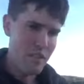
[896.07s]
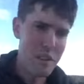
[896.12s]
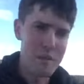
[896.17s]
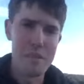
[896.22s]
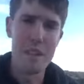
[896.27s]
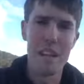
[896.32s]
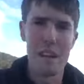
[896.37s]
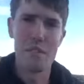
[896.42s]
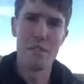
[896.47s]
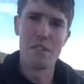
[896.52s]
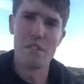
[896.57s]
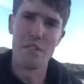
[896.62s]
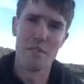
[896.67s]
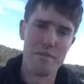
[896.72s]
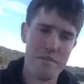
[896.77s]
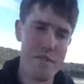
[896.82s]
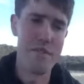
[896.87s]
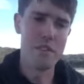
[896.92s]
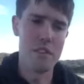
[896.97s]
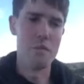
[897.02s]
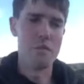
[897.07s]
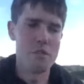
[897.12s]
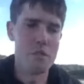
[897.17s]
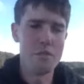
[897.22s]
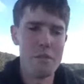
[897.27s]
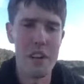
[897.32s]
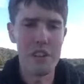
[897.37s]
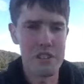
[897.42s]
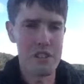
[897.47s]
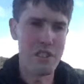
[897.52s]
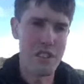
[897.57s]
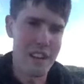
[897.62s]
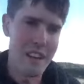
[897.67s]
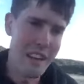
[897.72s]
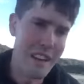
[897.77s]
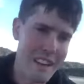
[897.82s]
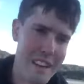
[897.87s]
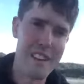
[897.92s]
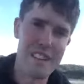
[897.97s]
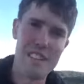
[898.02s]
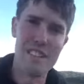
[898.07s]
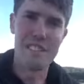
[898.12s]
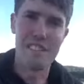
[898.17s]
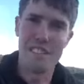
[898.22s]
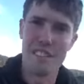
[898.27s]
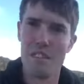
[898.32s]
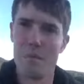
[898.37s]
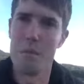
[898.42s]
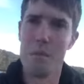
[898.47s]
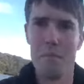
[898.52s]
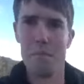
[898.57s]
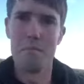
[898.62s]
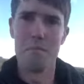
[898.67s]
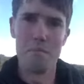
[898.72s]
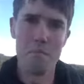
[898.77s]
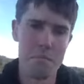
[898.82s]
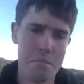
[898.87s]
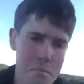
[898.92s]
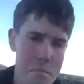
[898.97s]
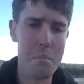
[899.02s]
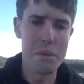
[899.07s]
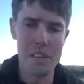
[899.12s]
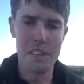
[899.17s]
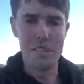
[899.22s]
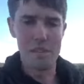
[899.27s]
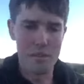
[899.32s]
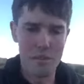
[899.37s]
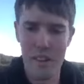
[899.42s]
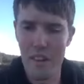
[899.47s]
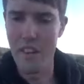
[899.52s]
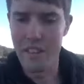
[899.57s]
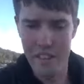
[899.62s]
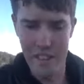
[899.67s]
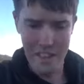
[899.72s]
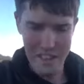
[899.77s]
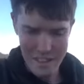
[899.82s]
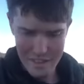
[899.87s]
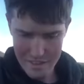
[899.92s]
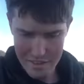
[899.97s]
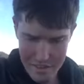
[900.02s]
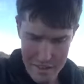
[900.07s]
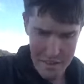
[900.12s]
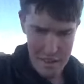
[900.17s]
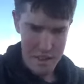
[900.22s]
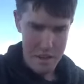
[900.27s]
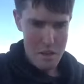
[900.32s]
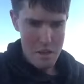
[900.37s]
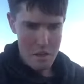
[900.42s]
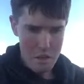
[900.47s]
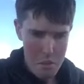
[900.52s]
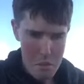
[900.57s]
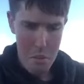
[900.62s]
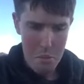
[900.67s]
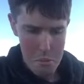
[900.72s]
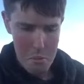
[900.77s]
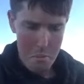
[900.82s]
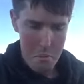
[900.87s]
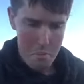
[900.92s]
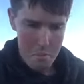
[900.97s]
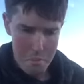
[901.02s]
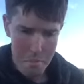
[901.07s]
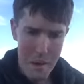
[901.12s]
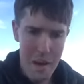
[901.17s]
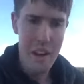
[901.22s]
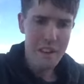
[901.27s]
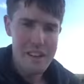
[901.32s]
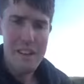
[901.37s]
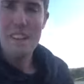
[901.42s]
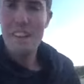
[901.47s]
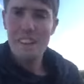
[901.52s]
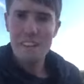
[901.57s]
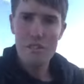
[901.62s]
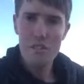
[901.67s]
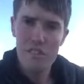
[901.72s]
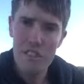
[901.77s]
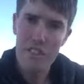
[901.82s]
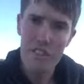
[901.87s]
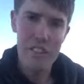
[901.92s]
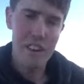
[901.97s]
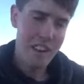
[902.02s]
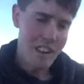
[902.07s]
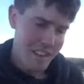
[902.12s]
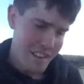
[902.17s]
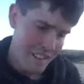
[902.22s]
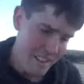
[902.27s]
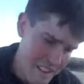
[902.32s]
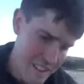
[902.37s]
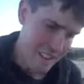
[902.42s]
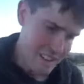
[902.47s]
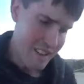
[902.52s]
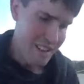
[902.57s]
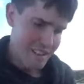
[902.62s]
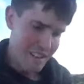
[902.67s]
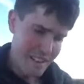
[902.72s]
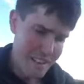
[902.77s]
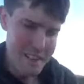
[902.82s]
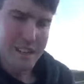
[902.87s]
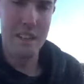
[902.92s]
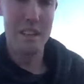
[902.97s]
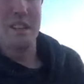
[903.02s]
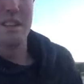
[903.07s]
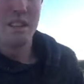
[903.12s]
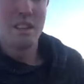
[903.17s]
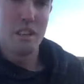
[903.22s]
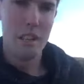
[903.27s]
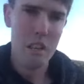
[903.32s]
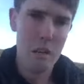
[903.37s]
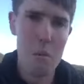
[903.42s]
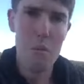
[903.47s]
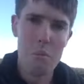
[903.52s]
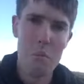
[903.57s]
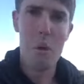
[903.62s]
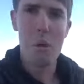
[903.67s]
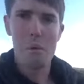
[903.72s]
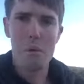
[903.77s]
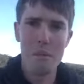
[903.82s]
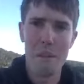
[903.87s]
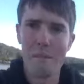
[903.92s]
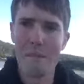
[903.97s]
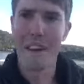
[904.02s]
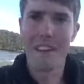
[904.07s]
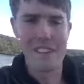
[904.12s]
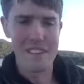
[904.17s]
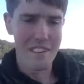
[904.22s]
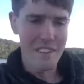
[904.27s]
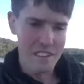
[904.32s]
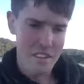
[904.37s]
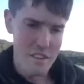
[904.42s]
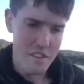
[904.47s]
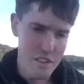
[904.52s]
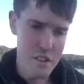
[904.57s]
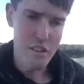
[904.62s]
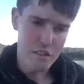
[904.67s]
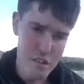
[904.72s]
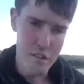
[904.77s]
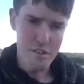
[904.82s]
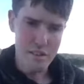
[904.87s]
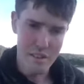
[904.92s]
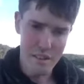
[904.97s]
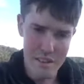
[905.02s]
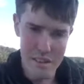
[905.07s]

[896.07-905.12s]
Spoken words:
been able to film too much today. I've just been busy with other things. But yes, old friend, probably make dinner soon.